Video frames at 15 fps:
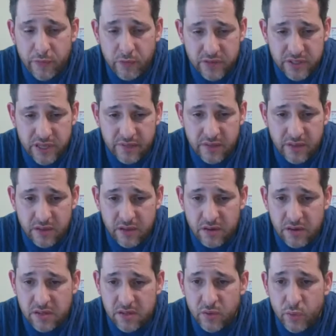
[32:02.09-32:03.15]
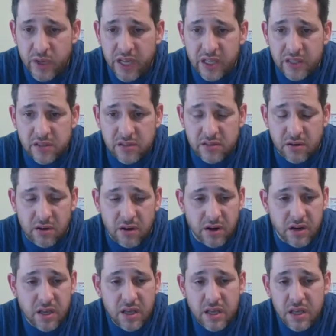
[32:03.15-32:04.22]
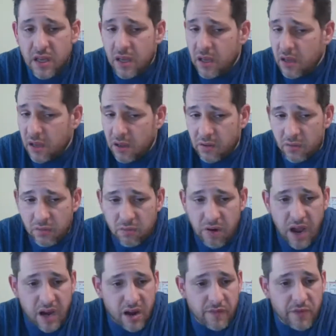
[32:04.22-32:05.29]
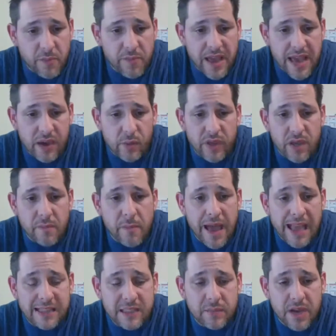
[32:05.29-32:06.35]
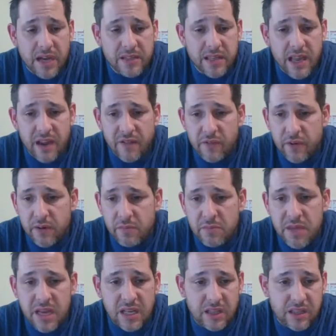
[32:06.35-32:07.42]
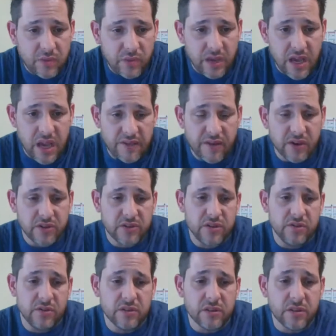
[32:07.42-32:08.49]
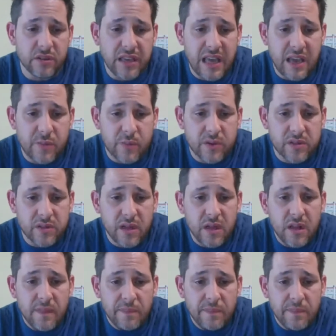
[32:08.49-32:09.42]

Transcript: before 7:30 so we can start right off the bat. We can maximize every minute that we have our students on campus.